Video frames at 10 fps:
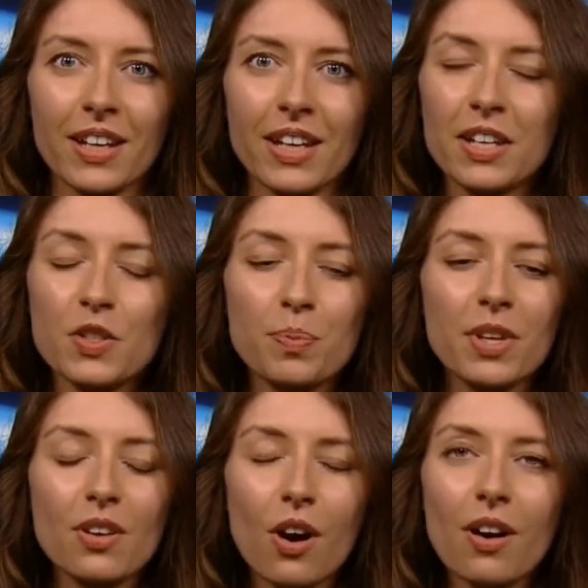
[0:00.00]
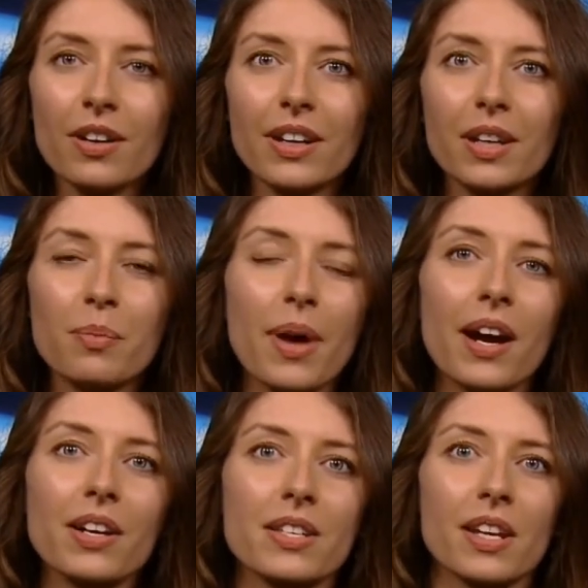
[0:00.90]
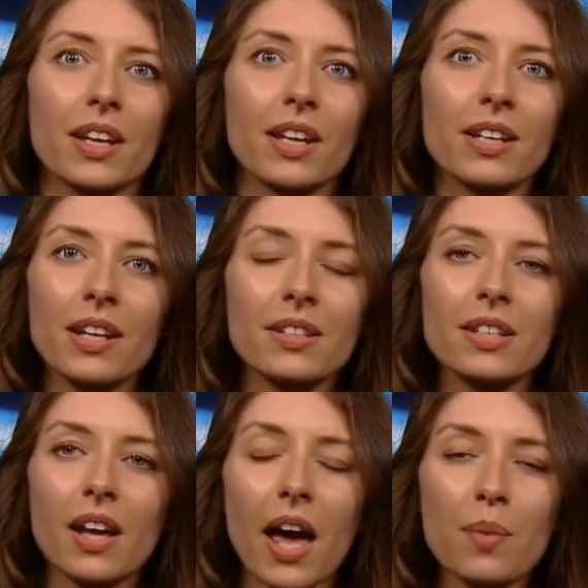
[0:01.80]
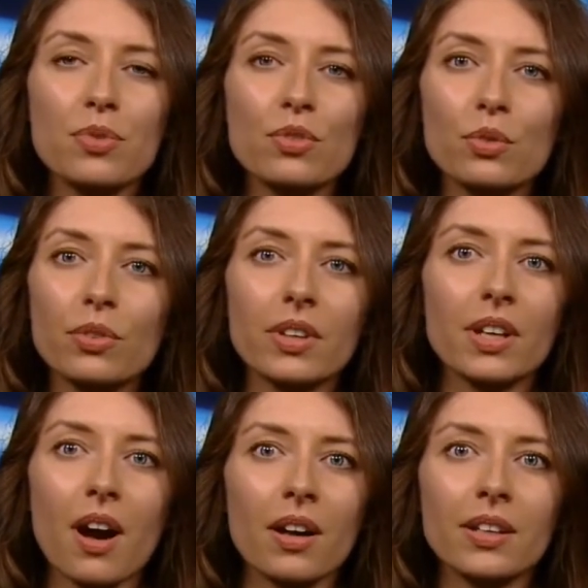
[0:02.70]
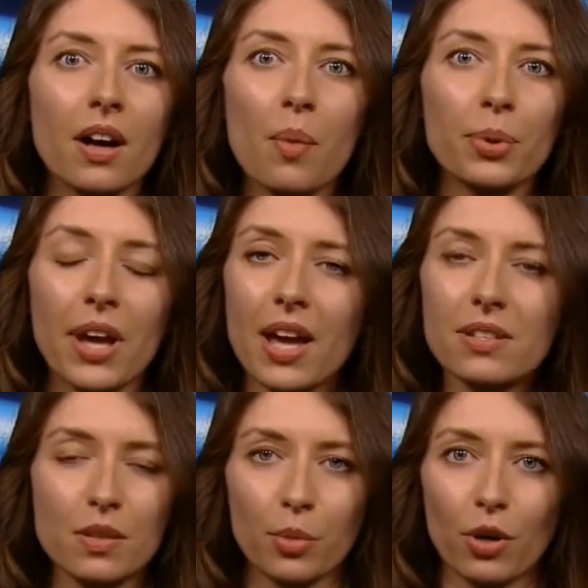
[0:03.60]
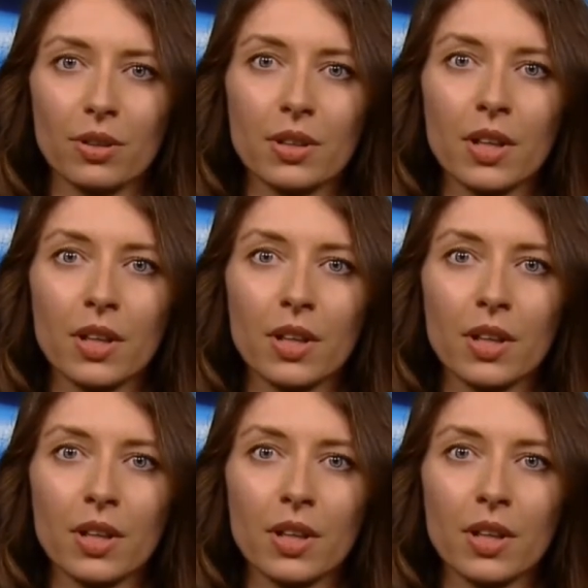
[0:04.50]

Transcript: It is beyond embarrassing. It is absolutely incomprehensible.